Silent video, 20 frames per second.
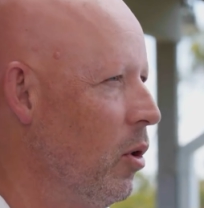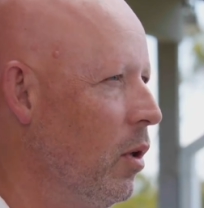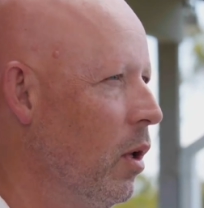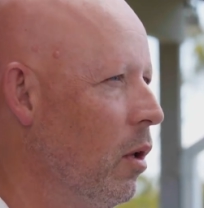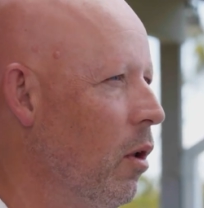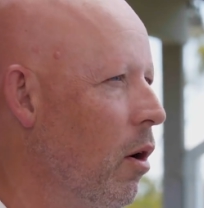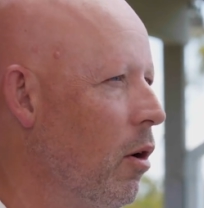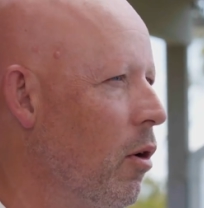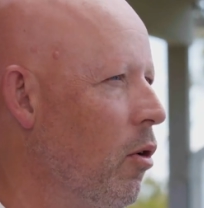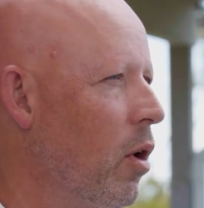And the
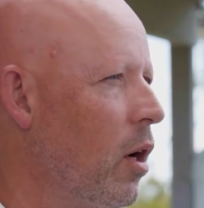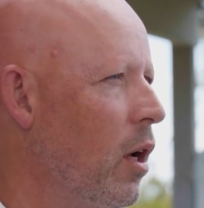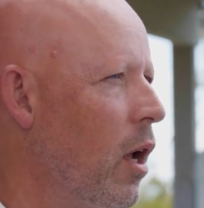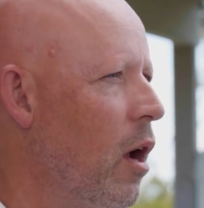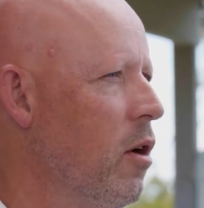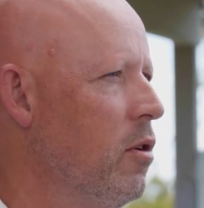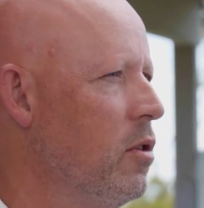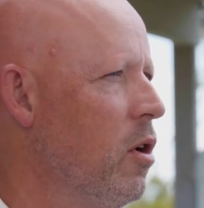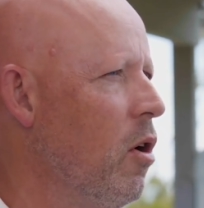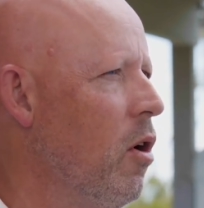longer it
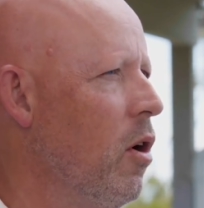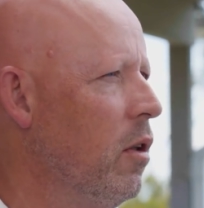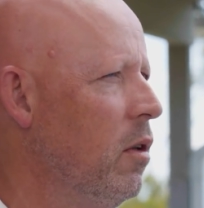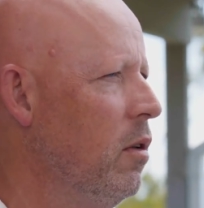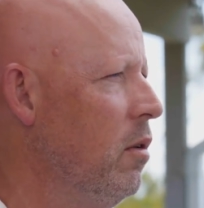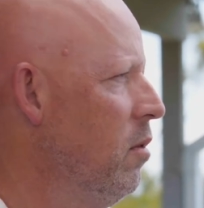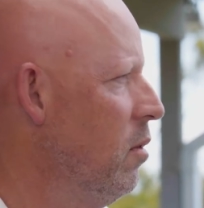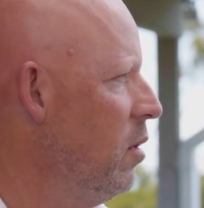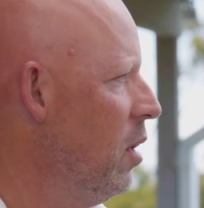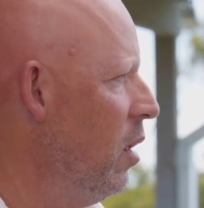goes
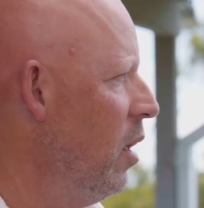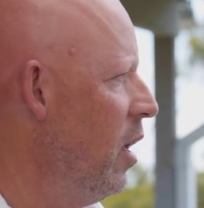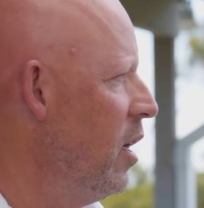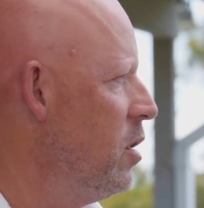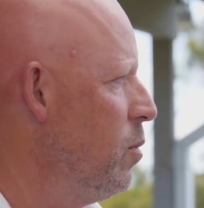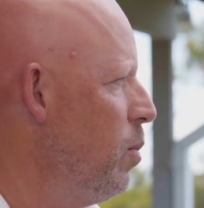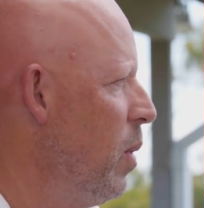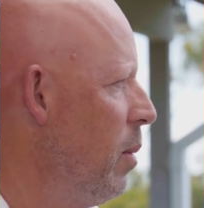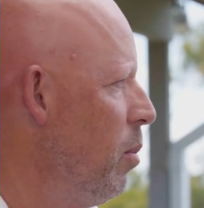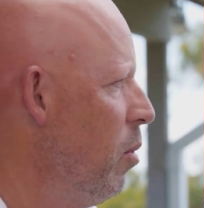on, the
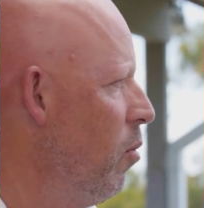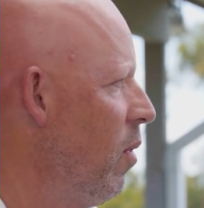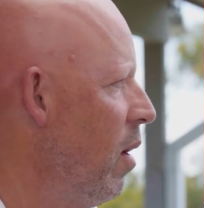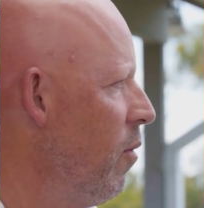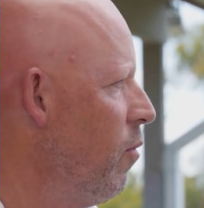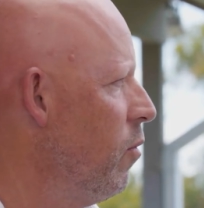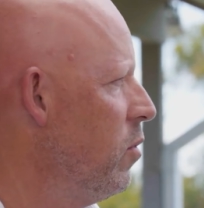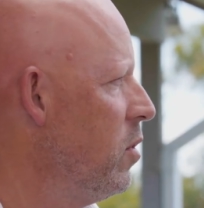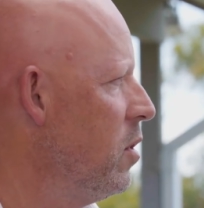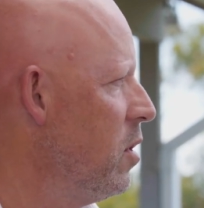less people
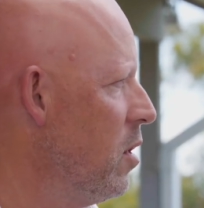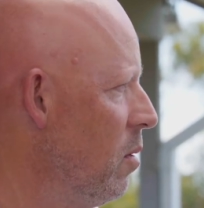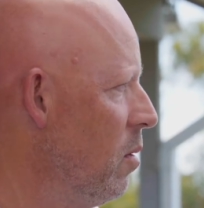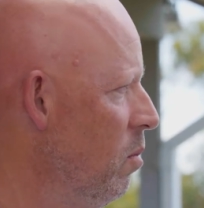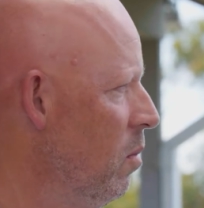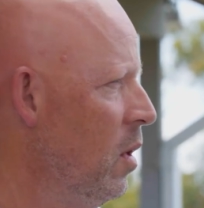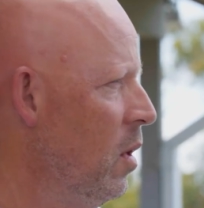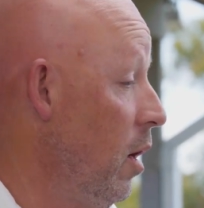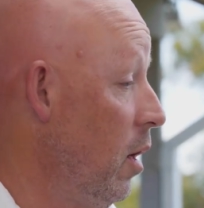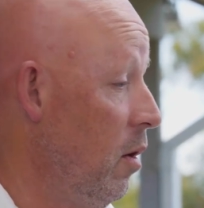reference
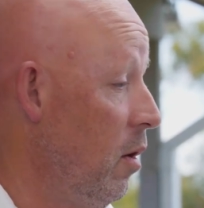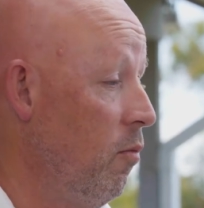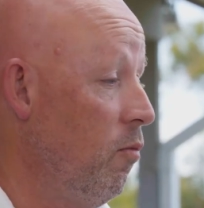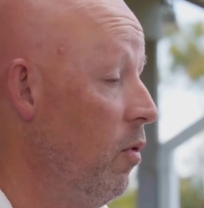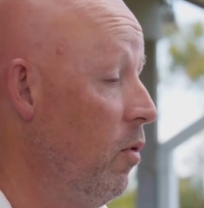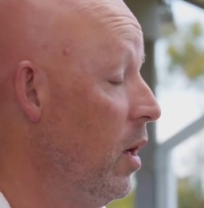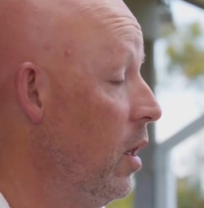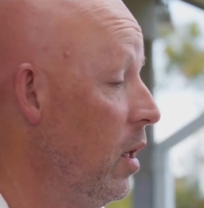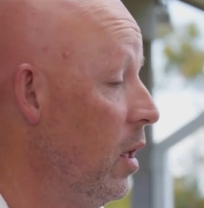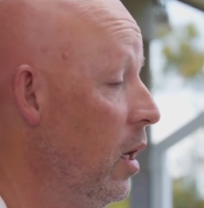them, and
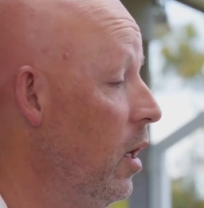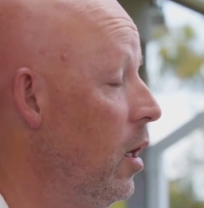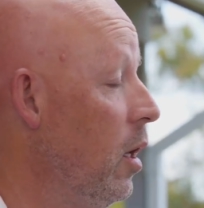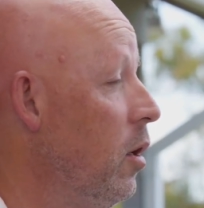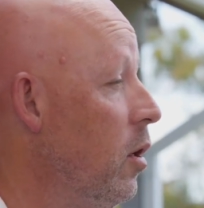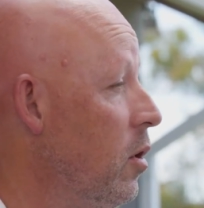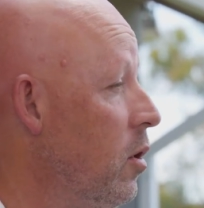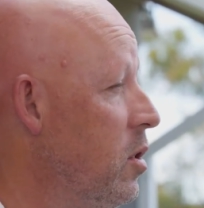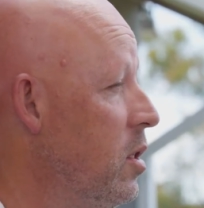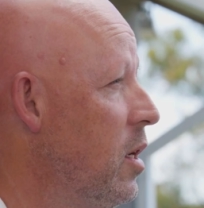really
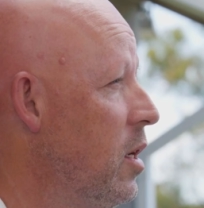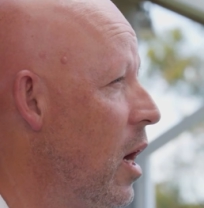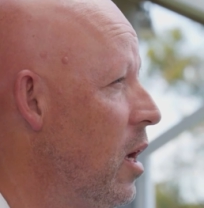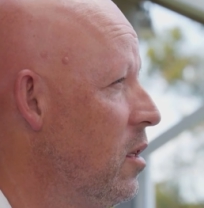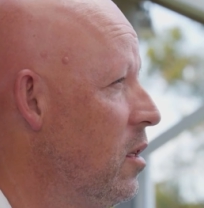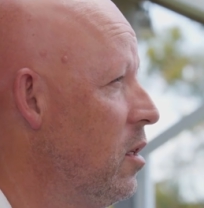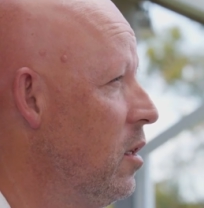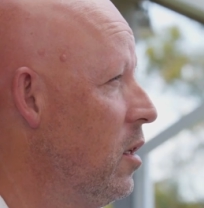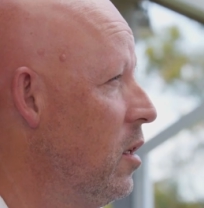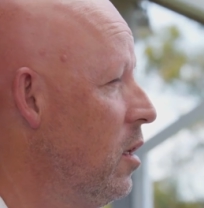you
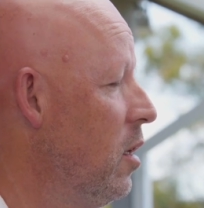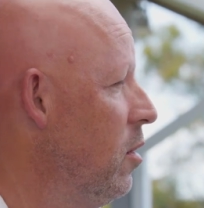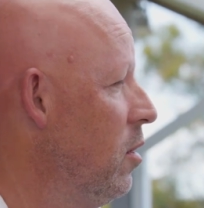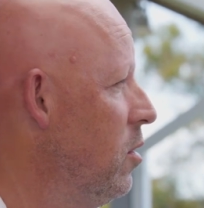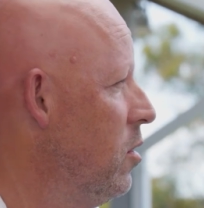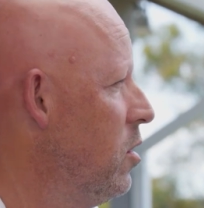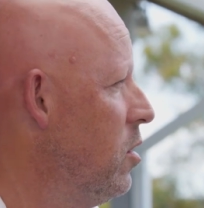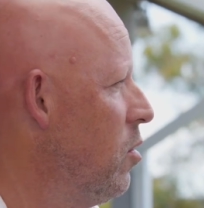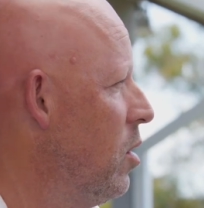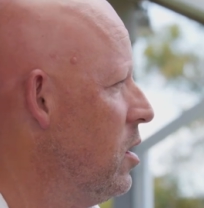start to
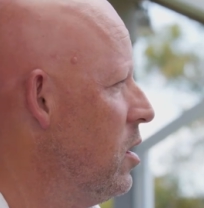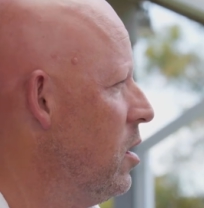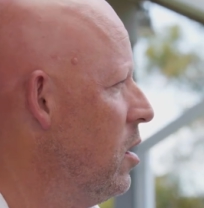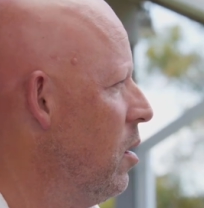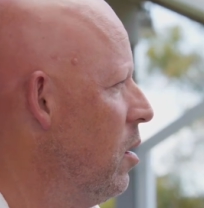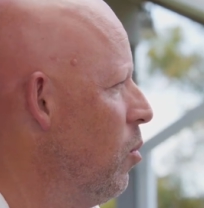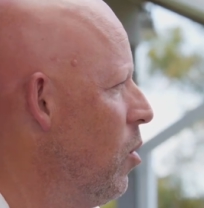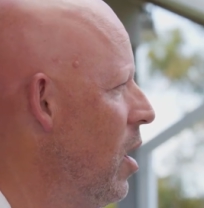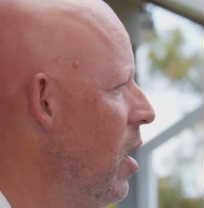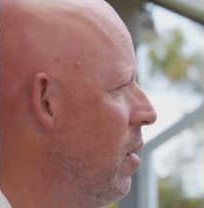lose trust
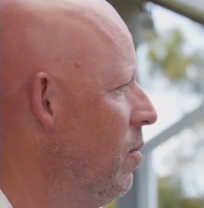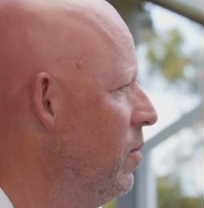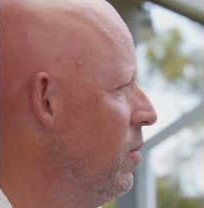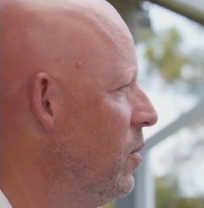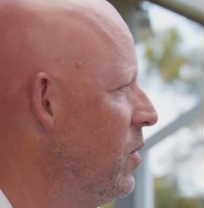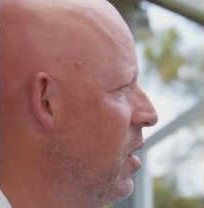in the brand.